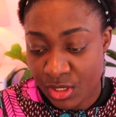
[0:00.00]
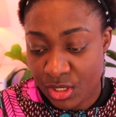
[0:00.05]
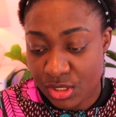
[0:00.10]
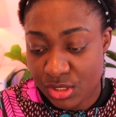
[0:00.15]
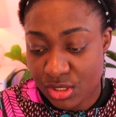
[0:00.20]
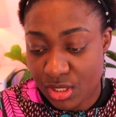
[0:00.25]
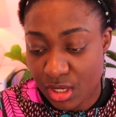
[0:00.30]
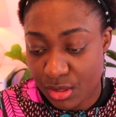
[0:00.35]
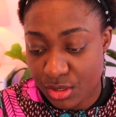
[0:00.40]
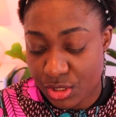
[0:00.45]

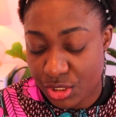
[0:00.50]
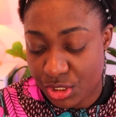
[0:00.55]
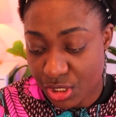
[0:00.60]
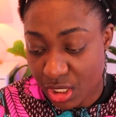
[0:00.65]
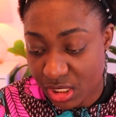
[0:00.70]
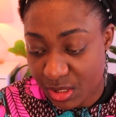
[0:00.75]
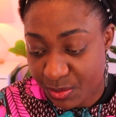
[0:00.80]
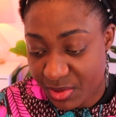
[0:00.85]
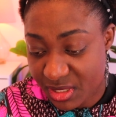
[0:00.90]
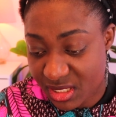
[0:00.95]
So
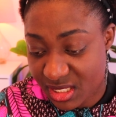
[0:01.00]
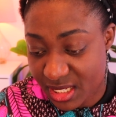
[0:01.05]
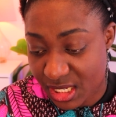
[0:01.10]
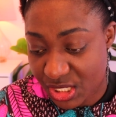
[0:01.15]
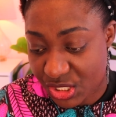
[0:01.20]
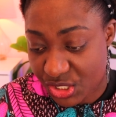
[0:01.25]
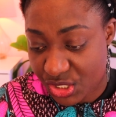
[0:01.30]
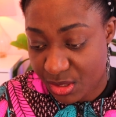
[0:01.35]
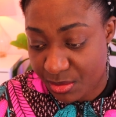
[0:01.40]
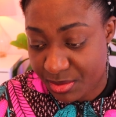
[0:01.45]
short
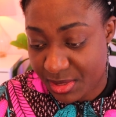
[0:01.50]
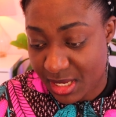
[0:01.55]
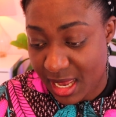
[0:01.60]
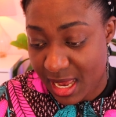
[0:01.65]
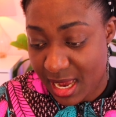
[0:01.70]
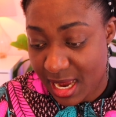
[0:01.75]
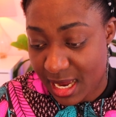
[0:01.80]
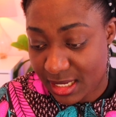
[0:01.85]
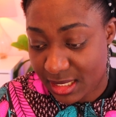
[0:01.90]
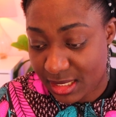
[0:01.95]
business trips are
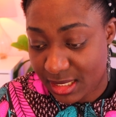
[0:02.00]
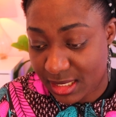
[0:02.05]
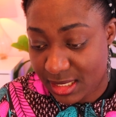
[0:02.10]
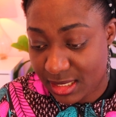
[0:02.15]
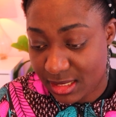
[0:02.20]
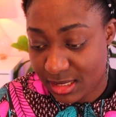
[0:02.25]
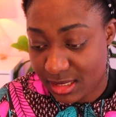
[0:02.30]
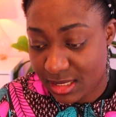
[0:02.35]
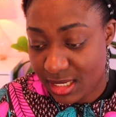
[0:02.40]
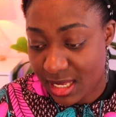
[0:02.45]

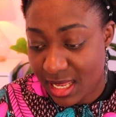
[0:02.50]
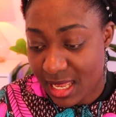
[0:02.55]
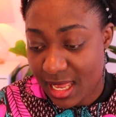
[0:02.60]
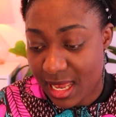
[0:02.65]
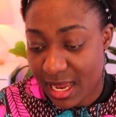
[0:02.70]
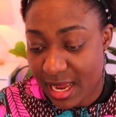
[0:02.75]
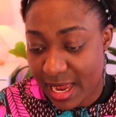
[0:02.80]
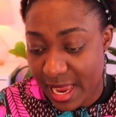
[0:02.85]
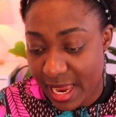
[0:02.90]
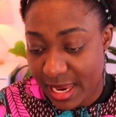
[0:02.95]
handled
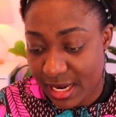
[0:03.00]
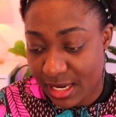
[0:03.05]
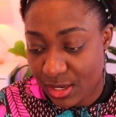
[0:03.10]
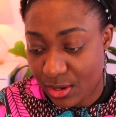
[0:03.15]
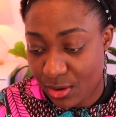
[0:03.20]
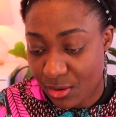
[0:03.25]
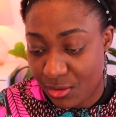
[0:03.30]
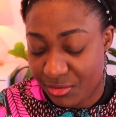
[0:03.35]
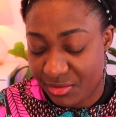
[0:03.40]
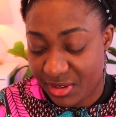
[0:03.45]
kind
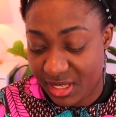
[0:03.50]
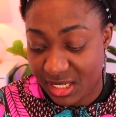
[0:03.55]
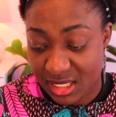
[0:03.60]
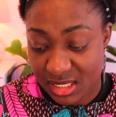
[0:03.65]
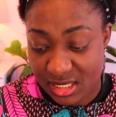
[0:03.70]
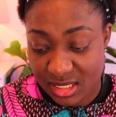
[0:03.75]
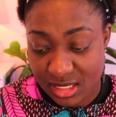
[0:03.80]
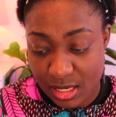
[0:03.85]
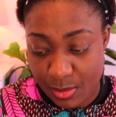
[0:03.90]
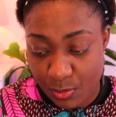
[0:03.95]
of in the
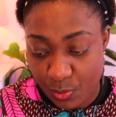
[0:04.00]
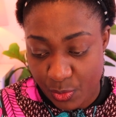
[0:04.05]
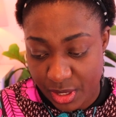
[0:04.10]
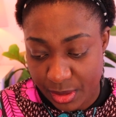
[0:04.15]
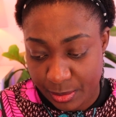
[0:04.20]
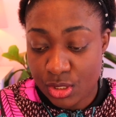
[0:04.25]
same way.